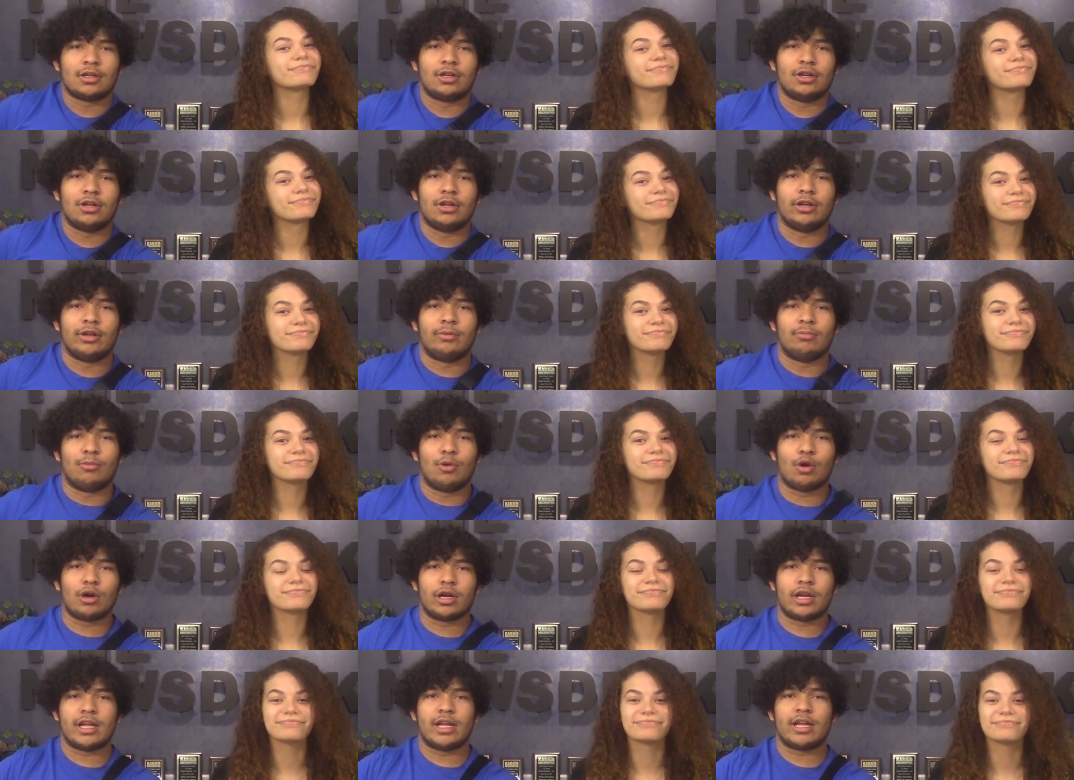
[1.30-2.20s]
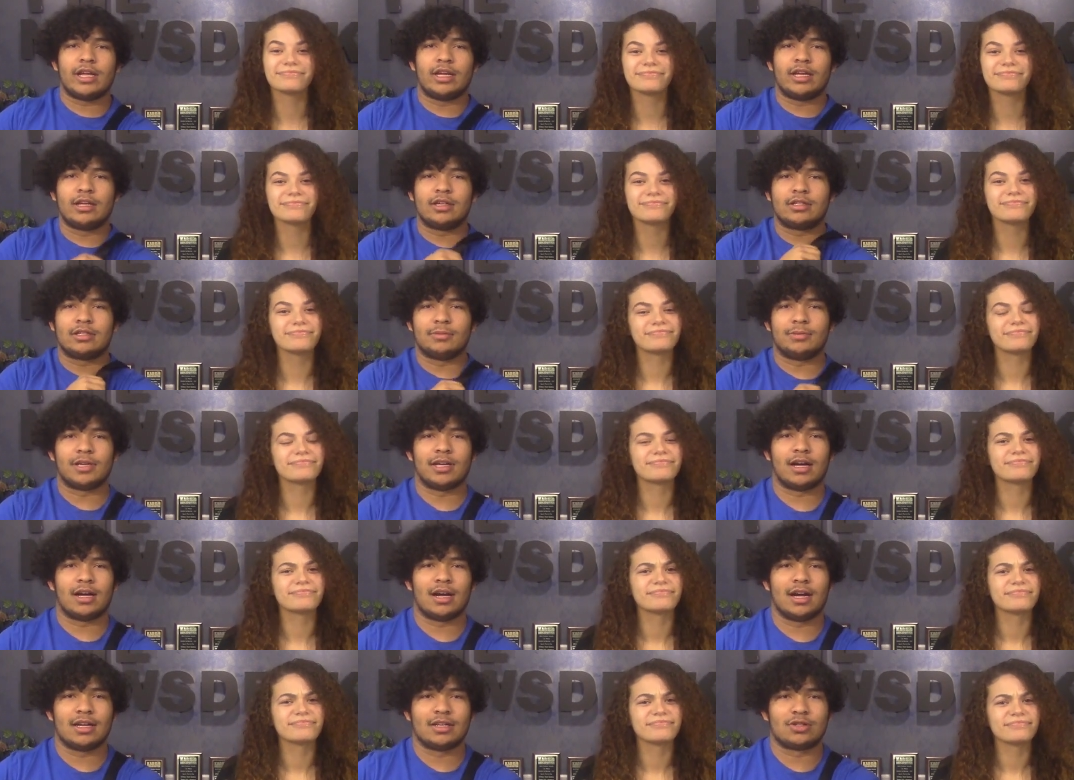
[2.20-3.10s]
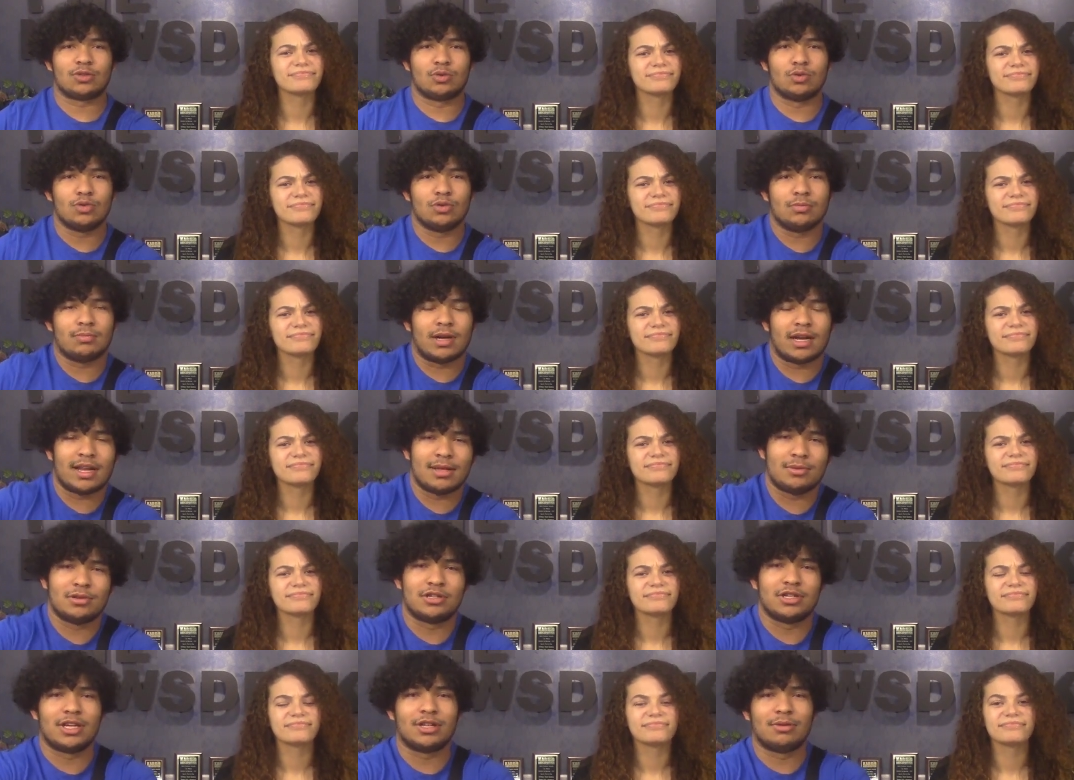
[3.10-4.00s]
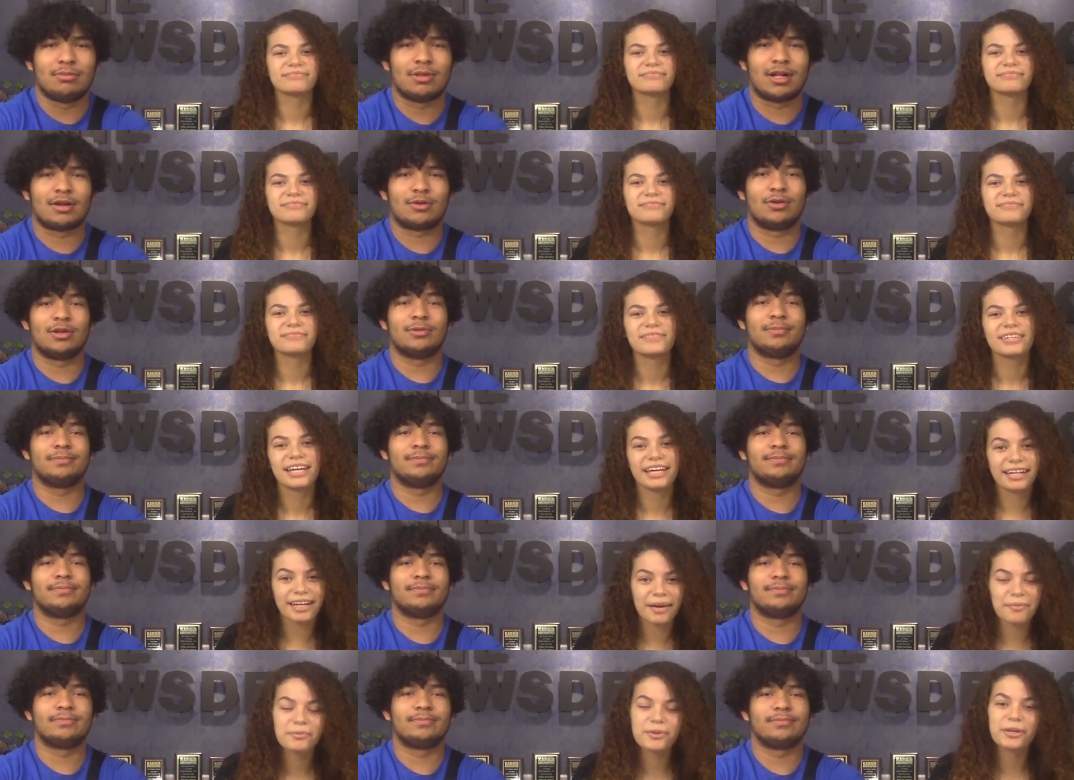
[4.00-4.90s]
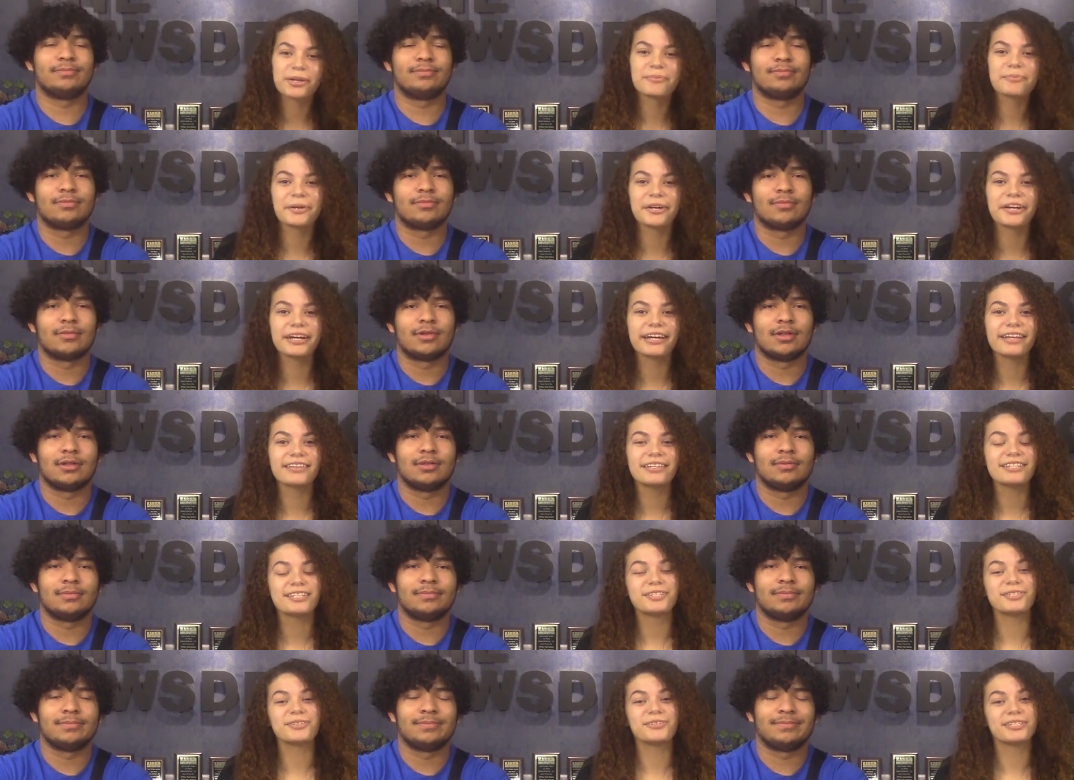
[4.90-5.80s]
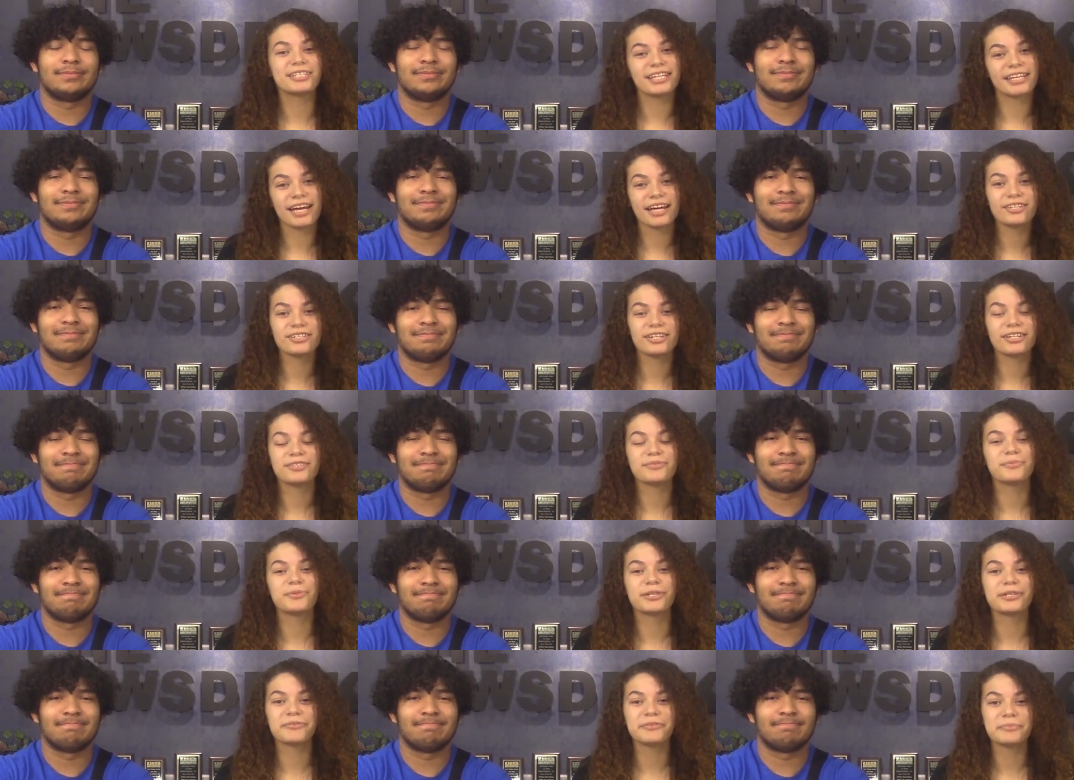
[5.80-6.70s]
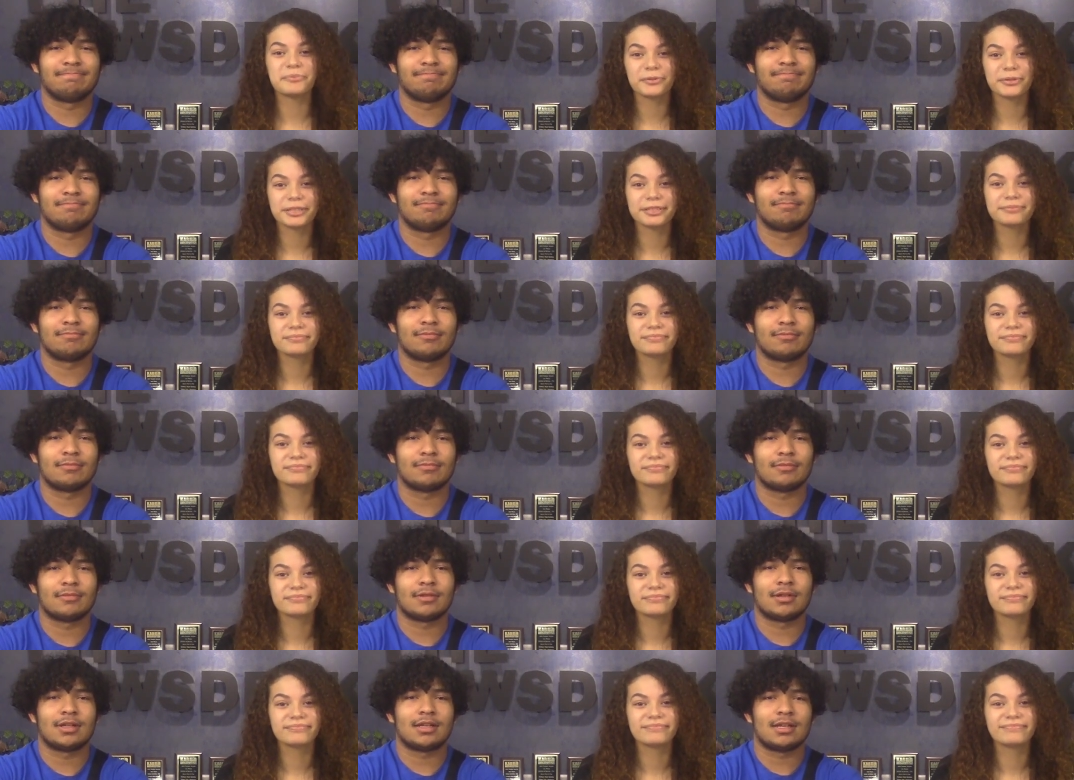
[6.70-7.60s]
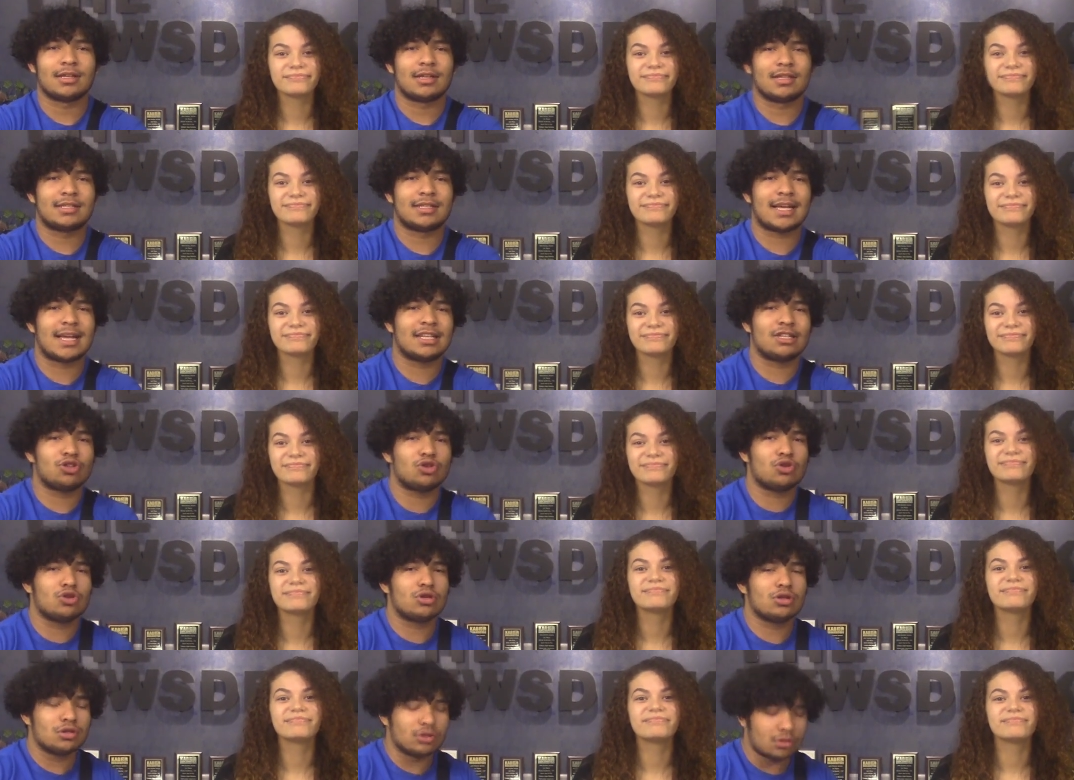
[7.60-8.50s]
Speaker 1: Good morning, Topeka High School. My name is Jalen Blackwell.
Speaker 2: And I'm Lauren Murray, and this is your THS Morning Report. Central.